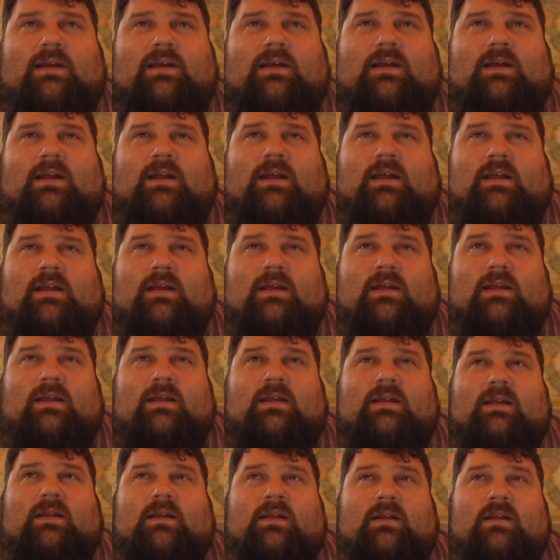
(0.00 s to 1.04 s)
like,
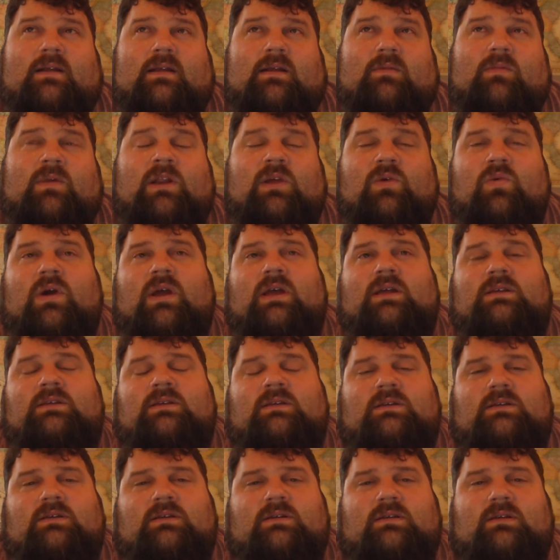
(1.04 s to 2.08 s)
in many
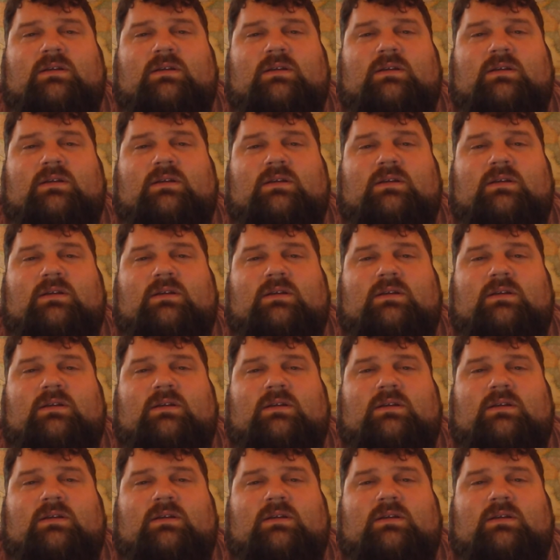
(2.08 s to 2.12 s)
ways,